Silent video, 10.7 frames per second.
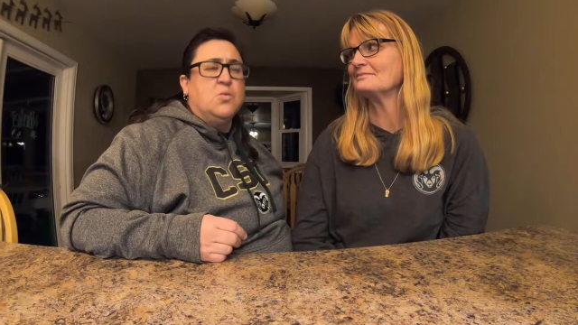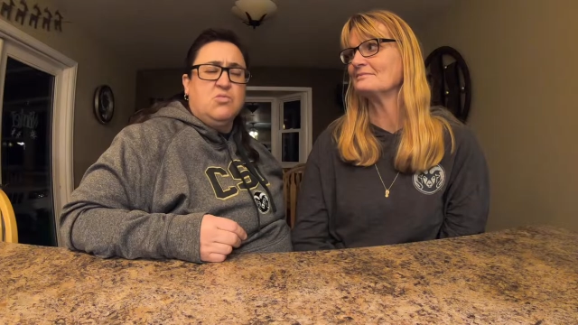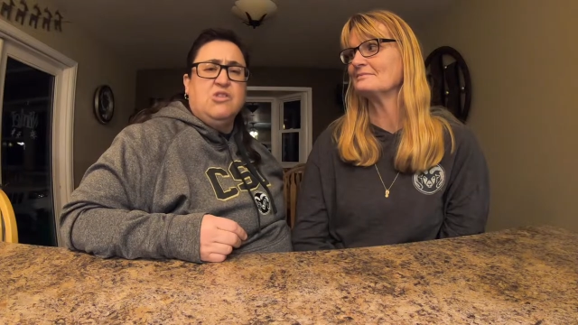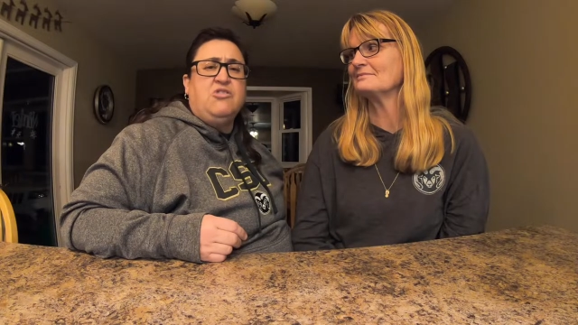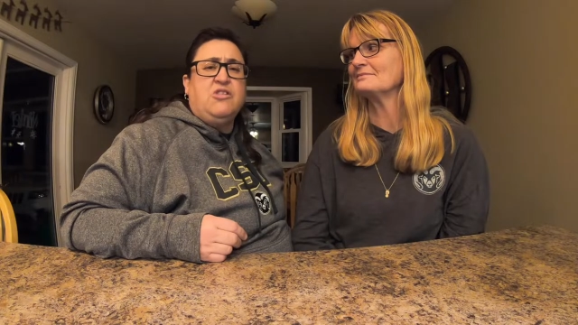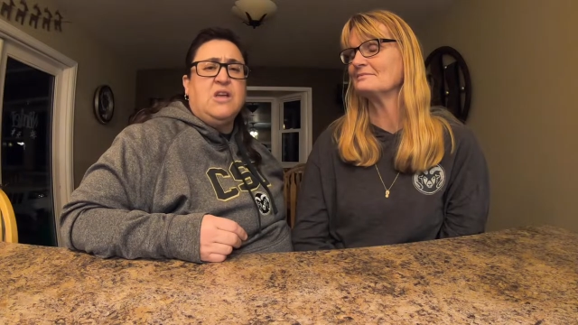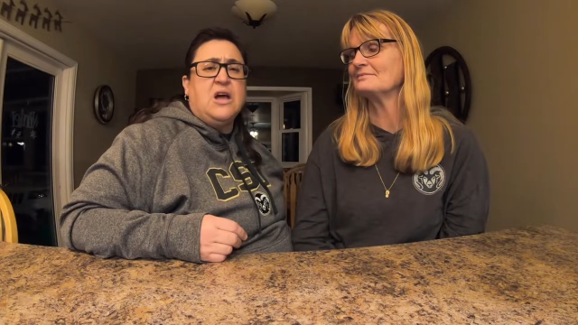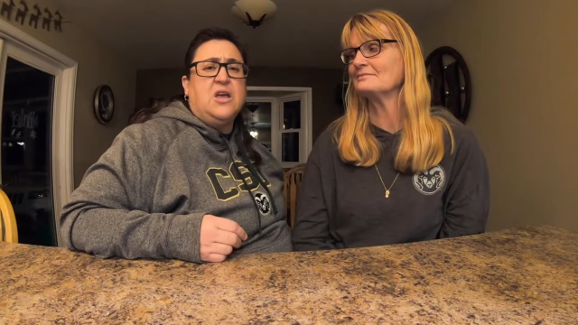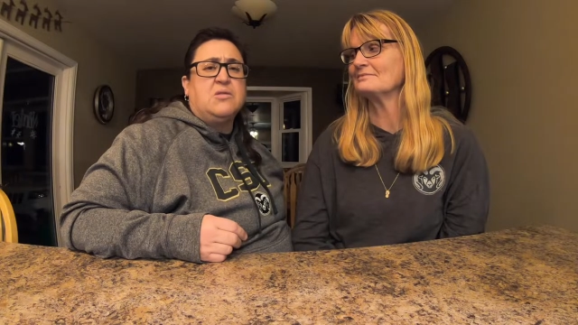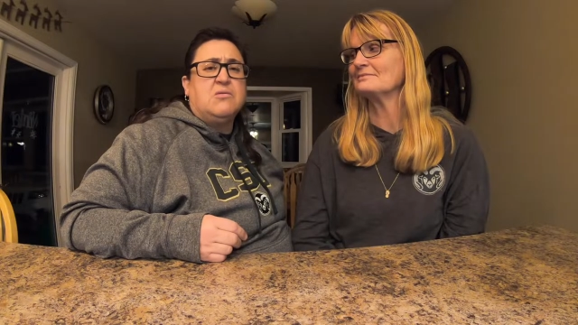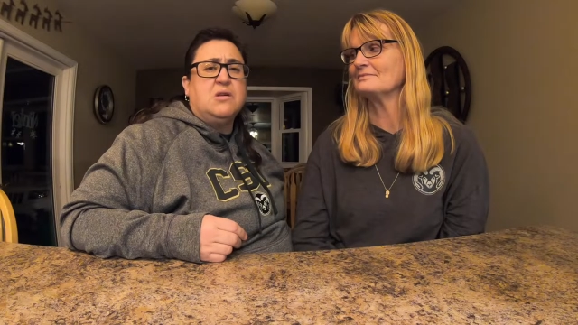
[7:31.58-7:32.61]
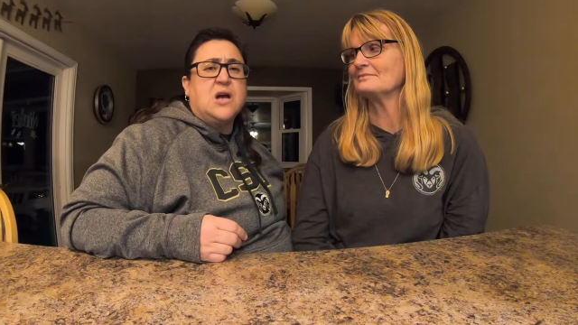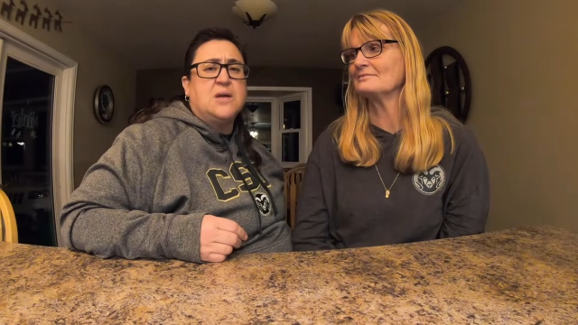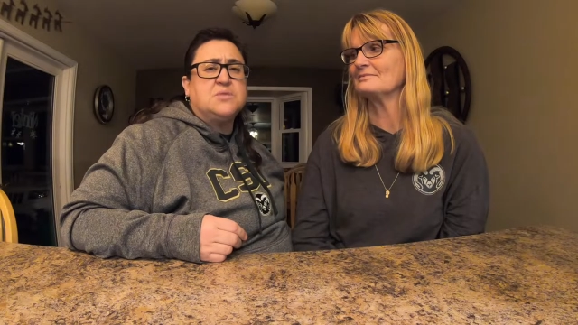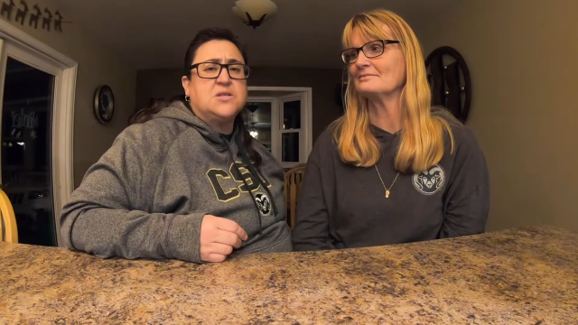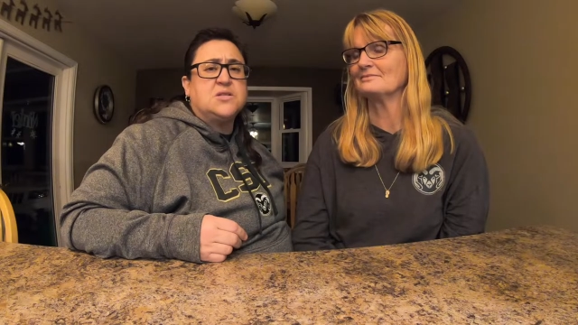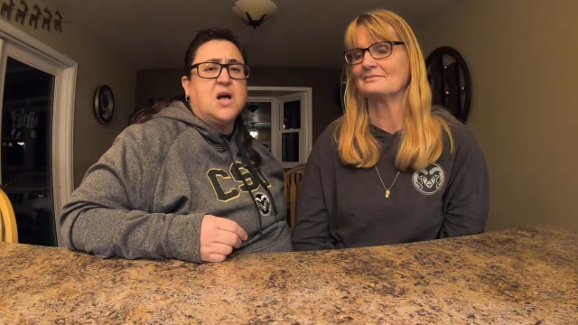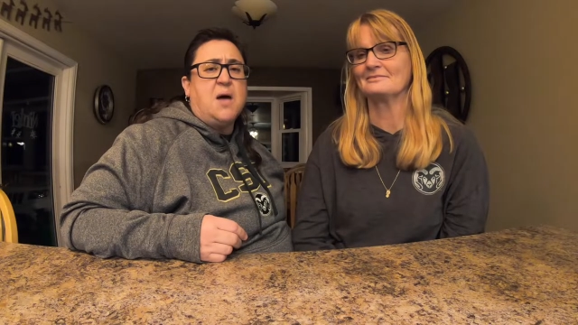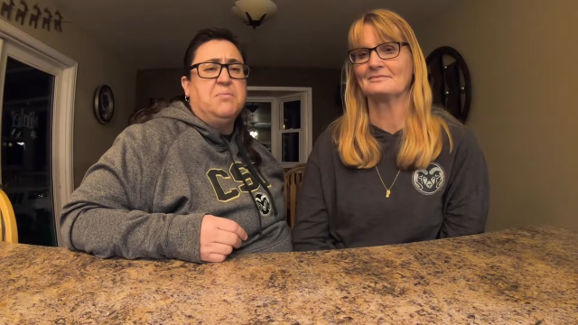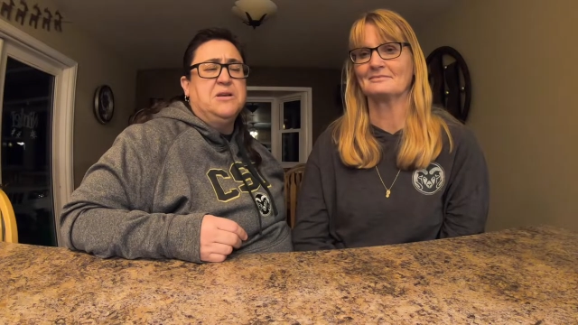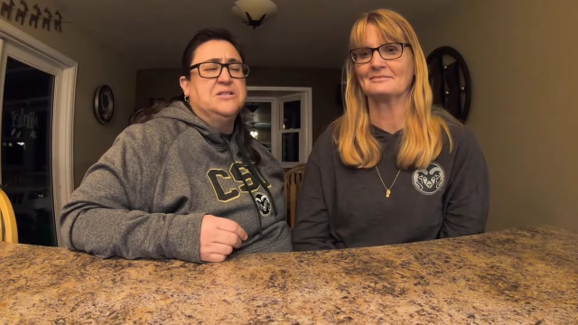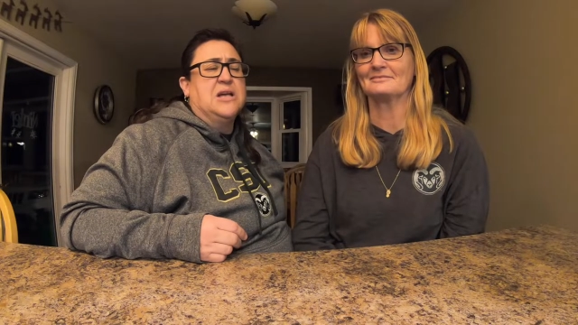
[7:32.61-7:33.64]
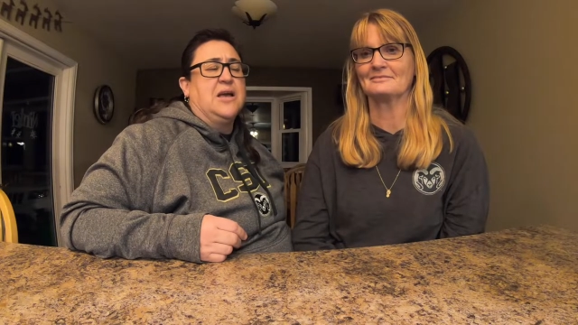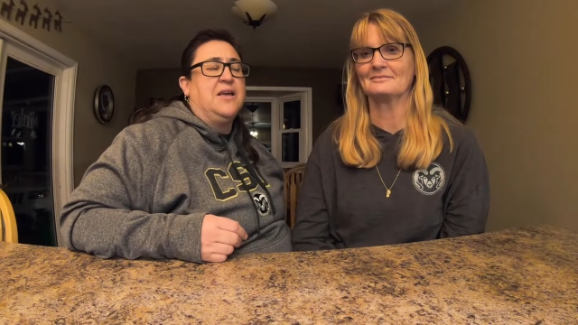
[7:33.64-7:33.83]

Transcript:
Speaker 1: did she tell you three times to stop? And he's like,